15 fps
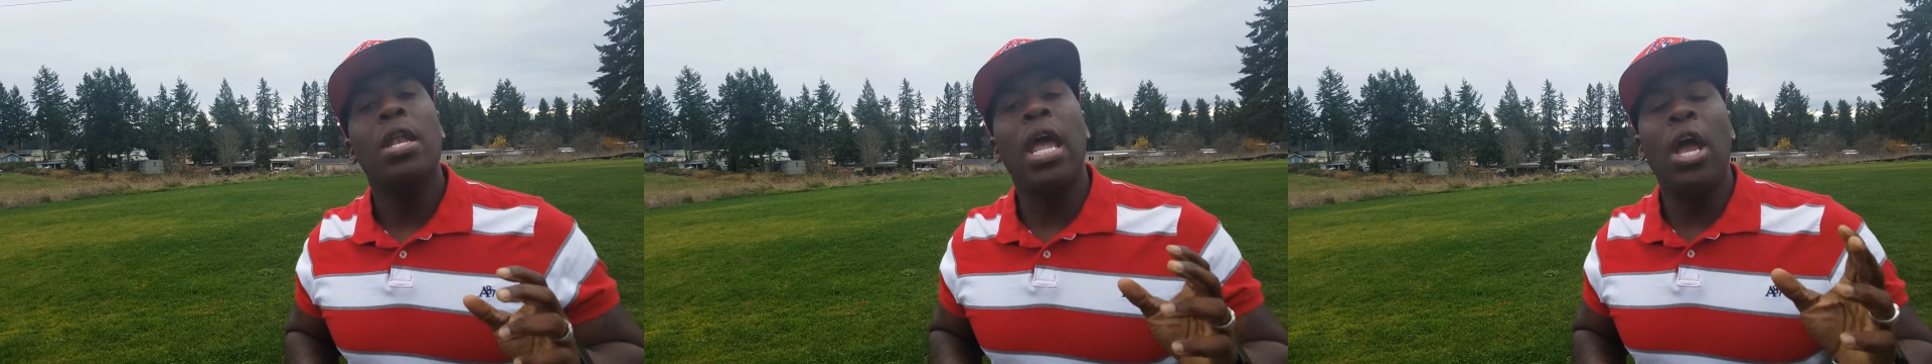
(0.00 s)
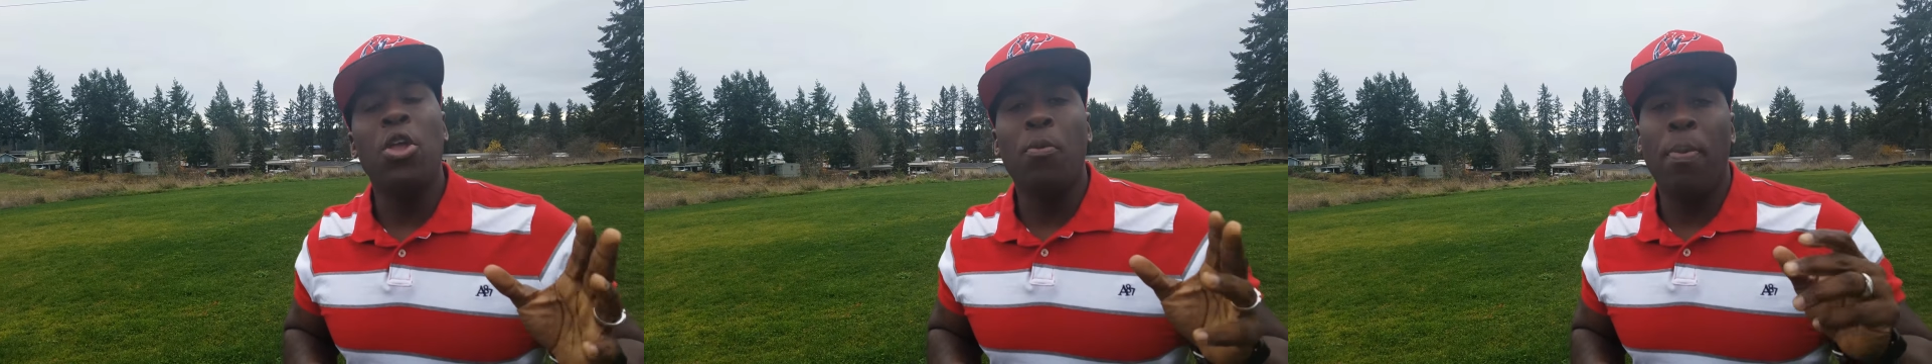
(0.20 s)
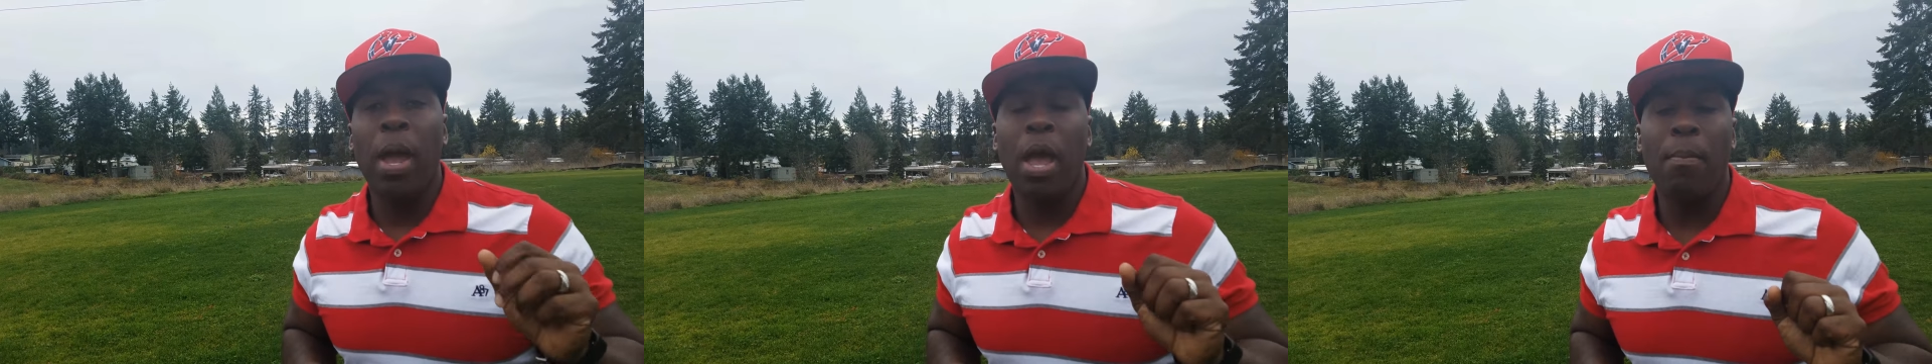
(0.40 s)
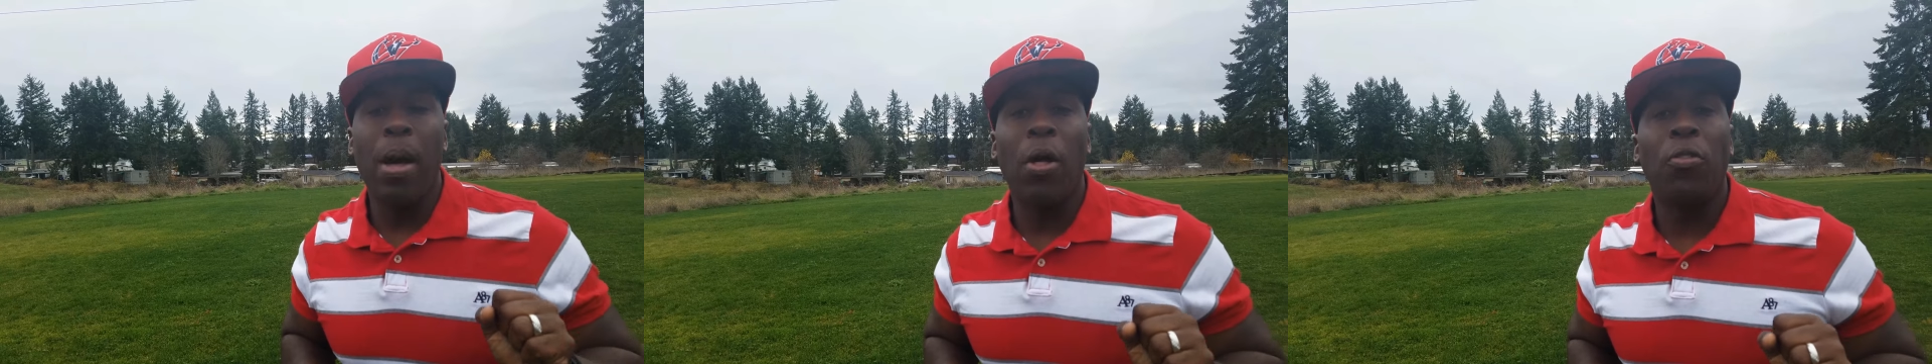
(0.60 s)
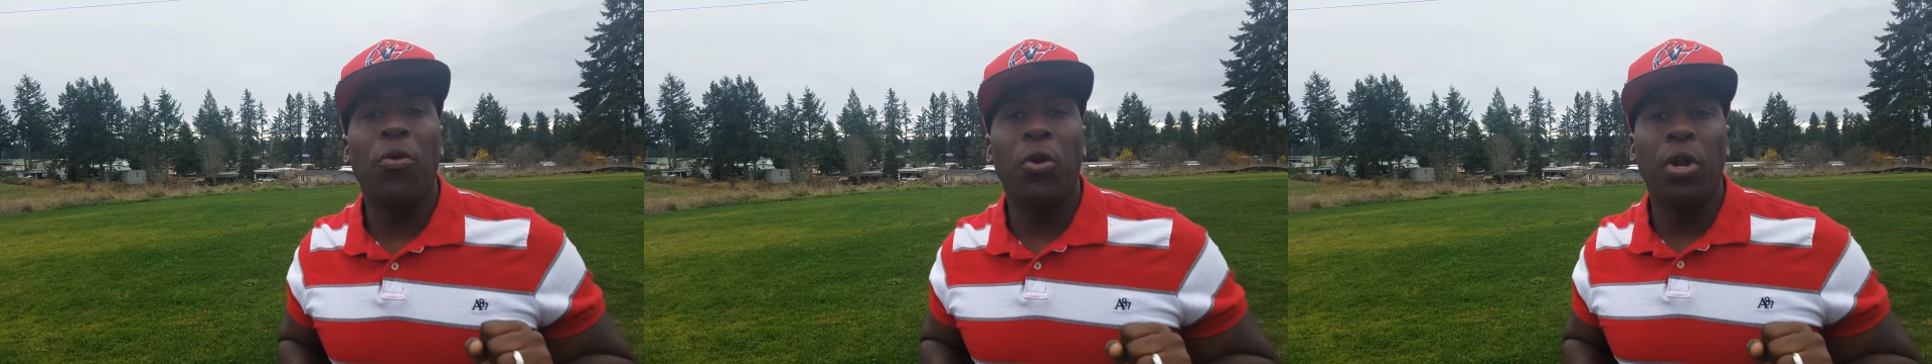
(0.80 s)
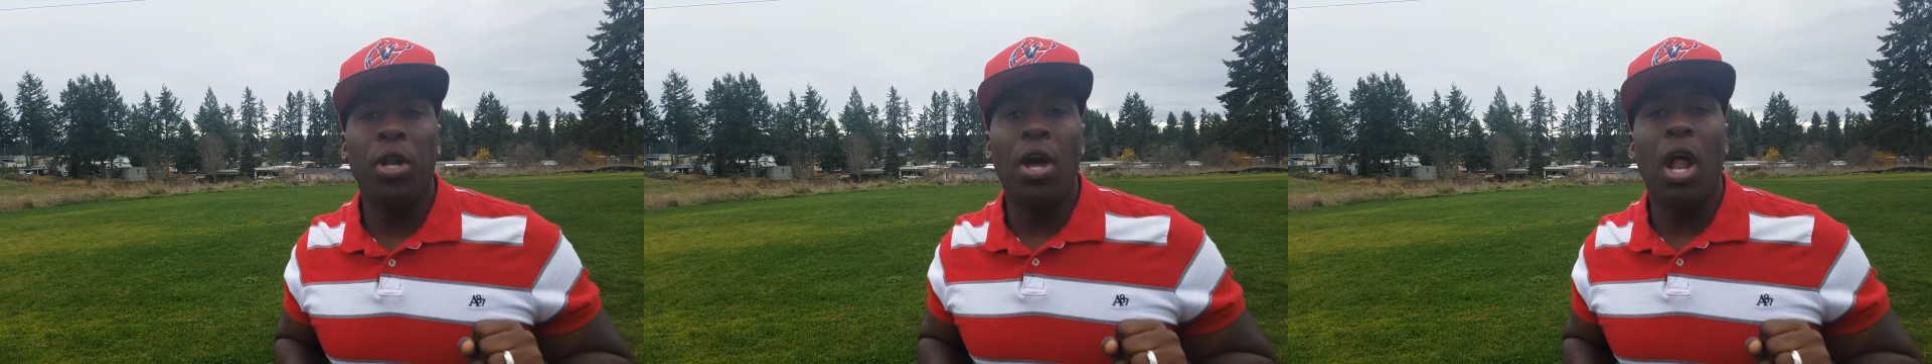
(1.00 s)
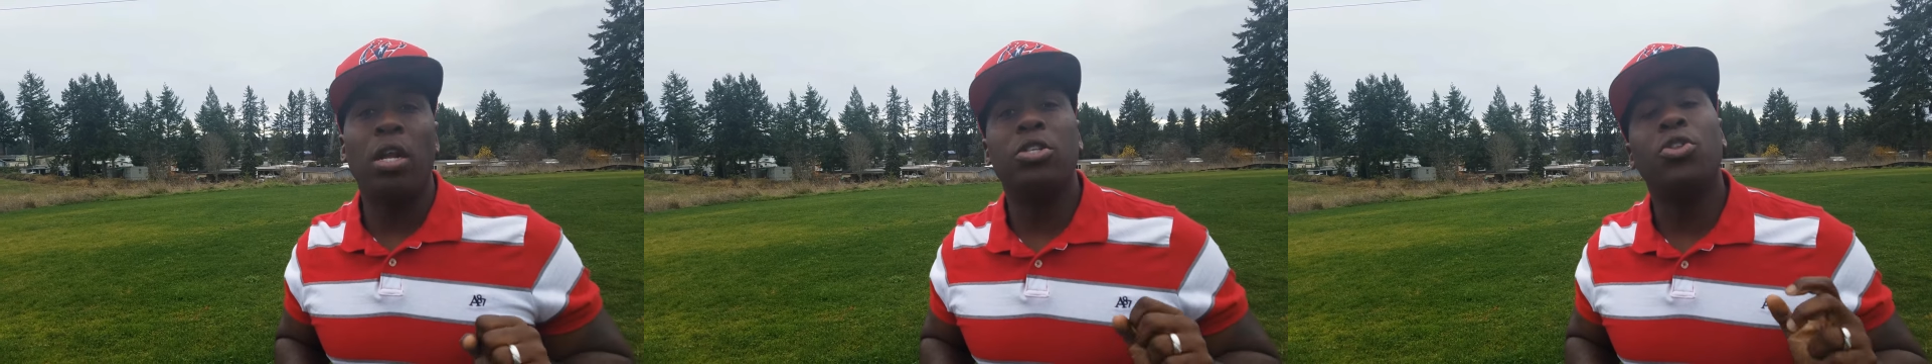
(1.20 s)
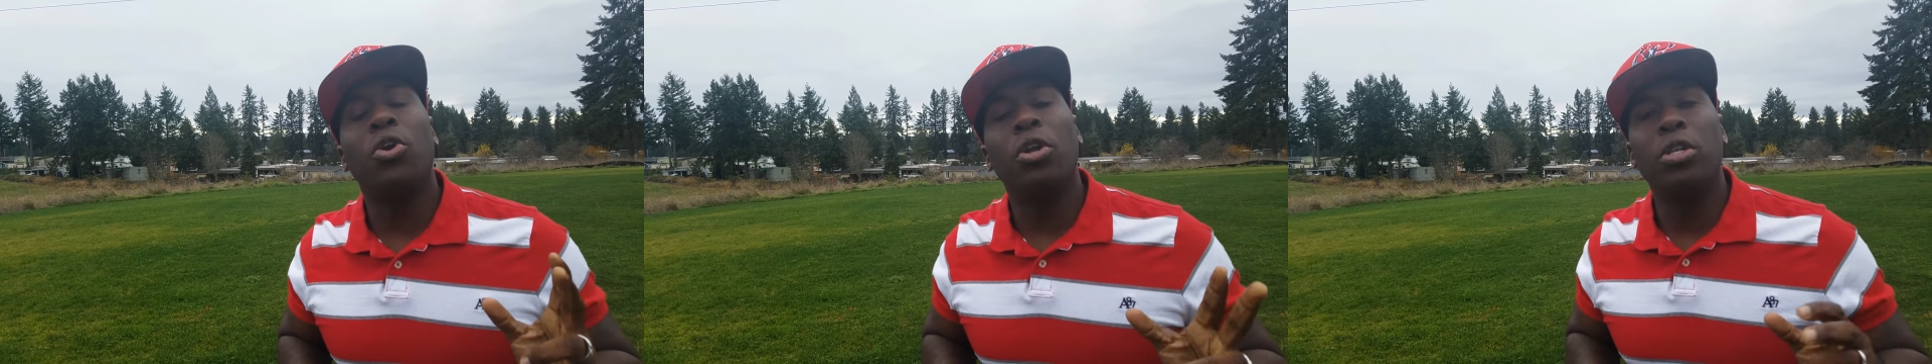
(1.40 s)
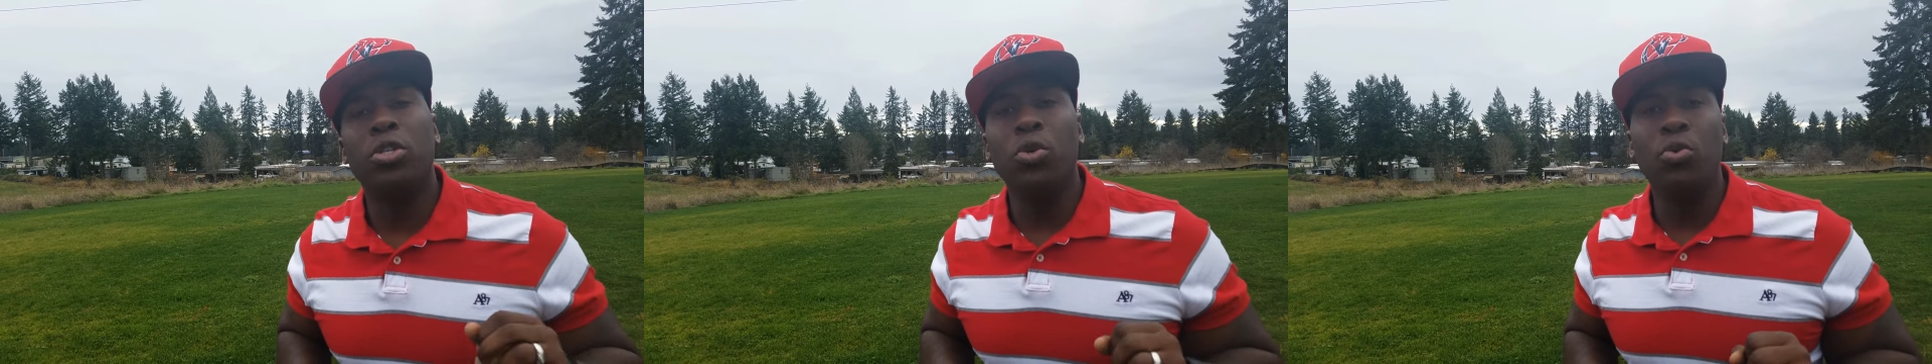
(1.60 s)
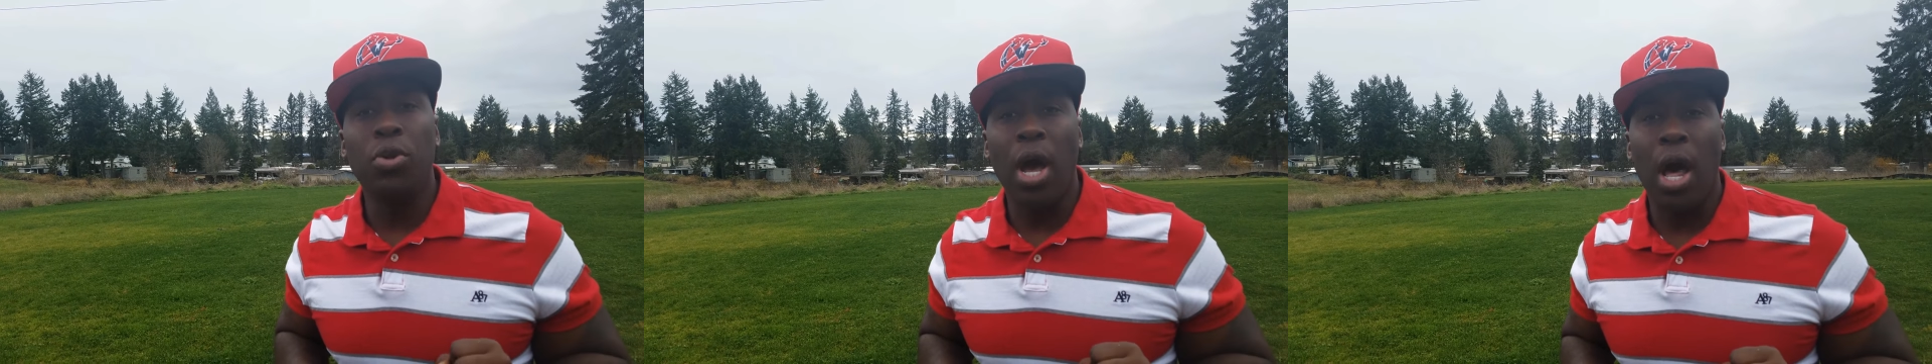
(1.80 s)
Now you're paying about thirty dollars,
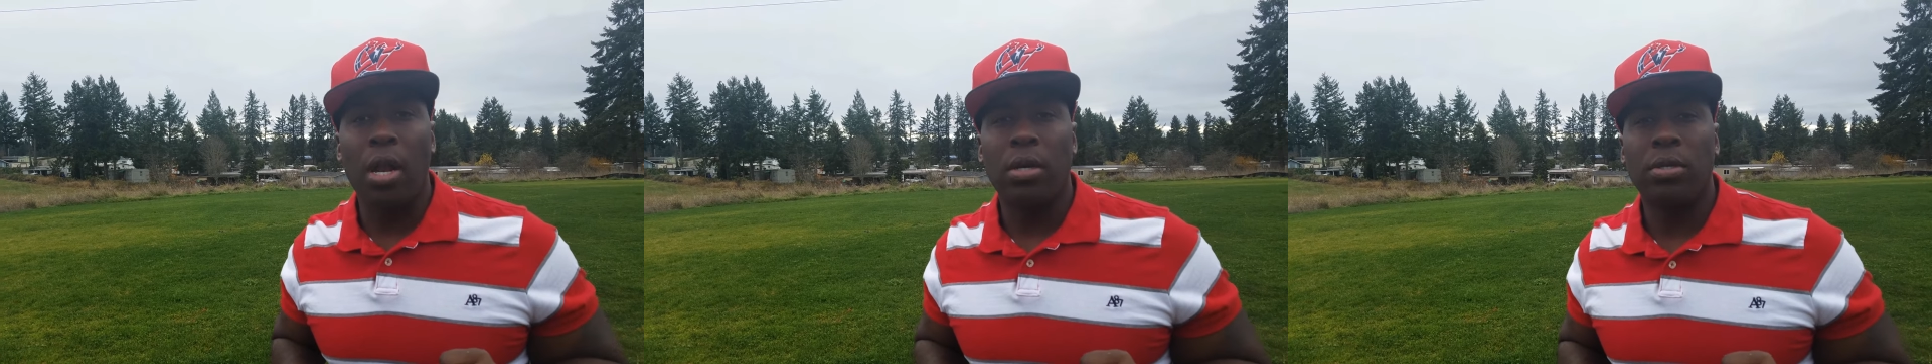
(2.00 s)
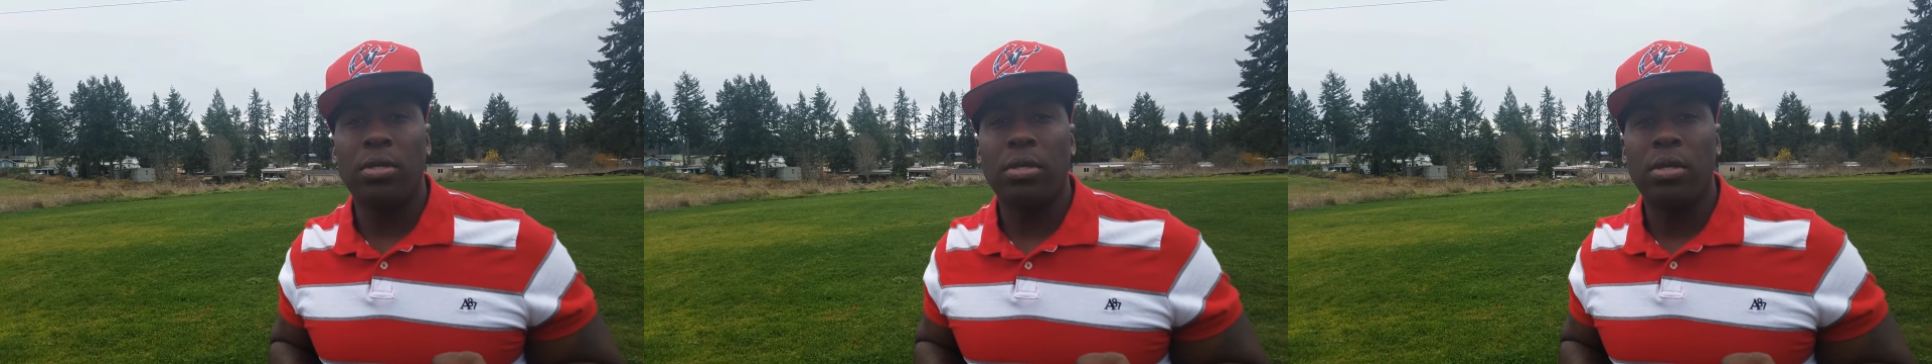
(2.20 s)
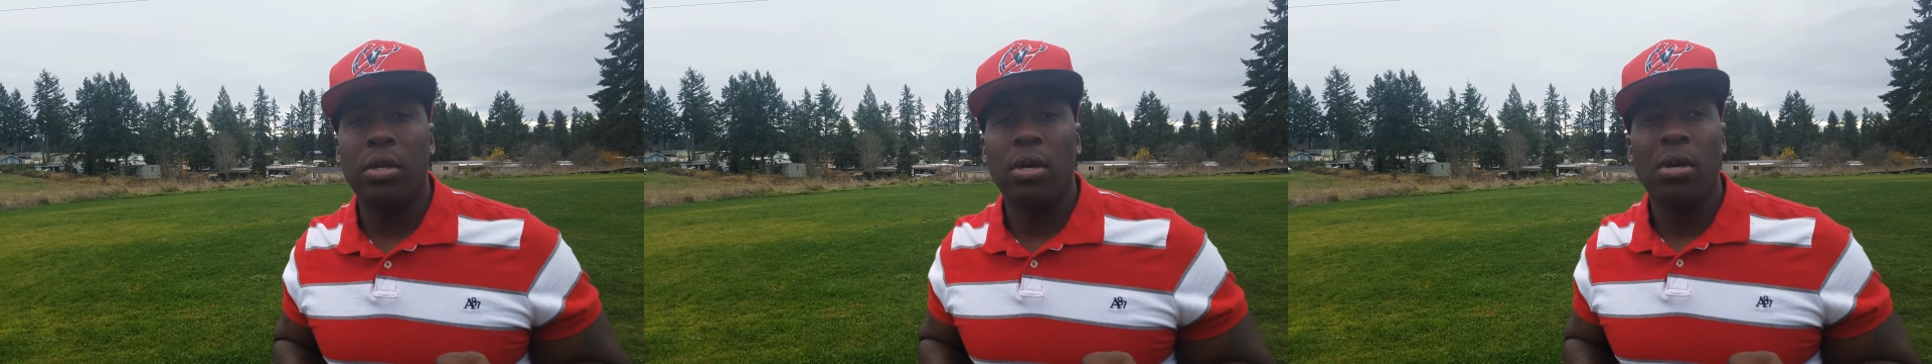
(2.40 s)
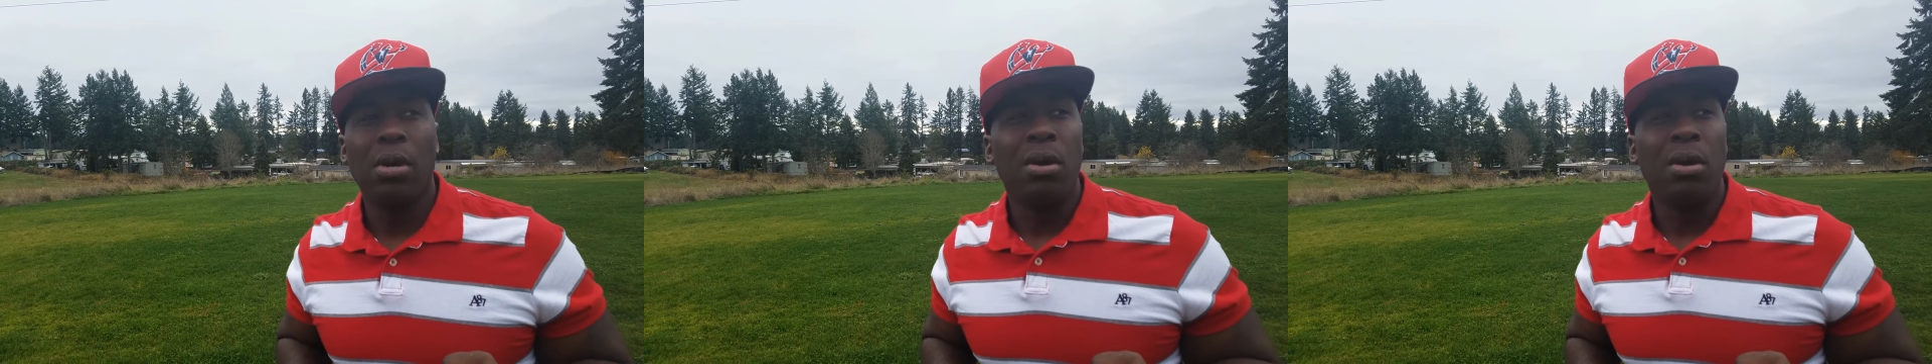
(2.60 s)
thirty-two dollars.